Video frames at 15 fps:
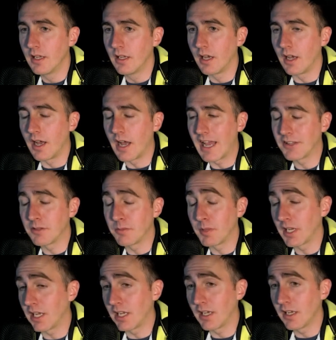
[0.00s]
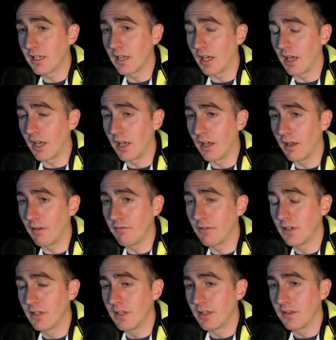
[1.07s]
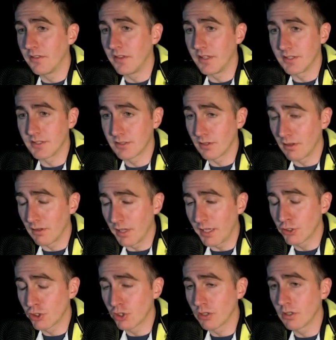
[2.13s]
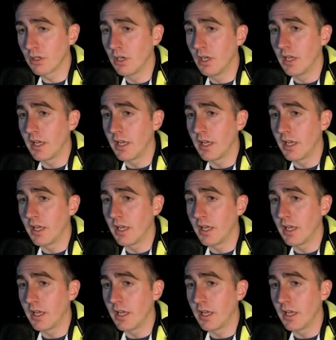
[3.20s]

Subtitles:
at the beginning of this lecture,